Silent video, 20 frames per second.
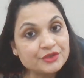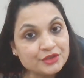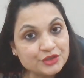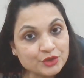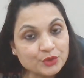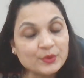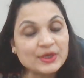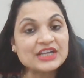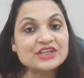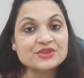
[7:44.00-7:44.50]

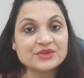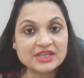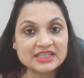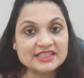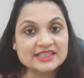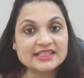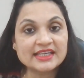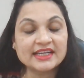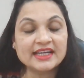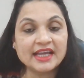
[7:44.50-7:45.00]
UE
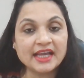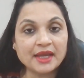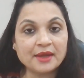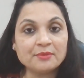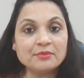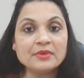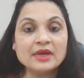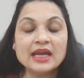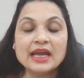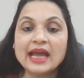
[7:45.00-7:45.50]
trusted
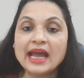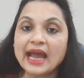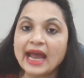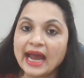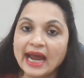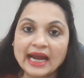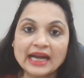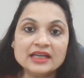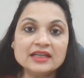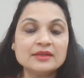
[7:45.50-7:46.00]
him
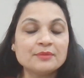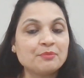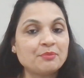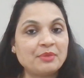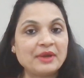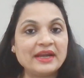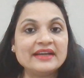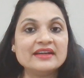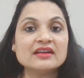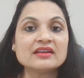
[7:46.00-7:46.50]
and
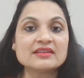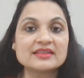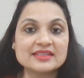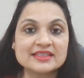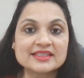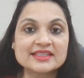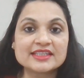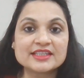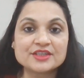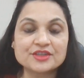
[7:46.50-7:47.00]
paid a
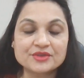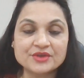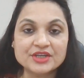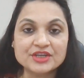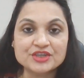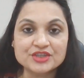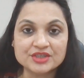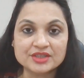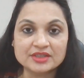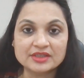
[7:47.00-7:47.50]

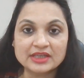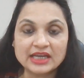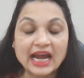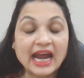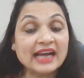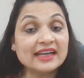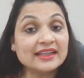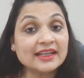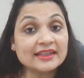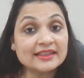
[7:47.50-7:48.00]
consideration.
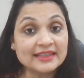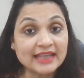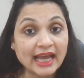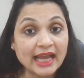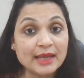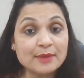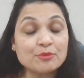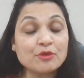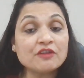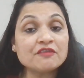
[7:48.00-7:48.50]
At the
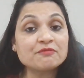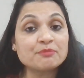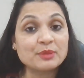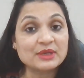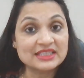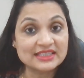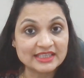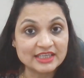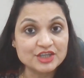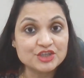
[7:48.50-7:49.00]
time of
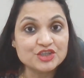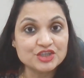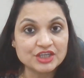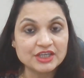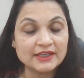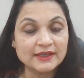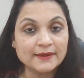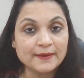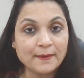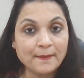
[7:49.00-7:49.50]

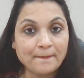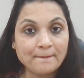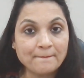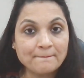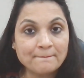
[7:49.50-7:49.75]
possession,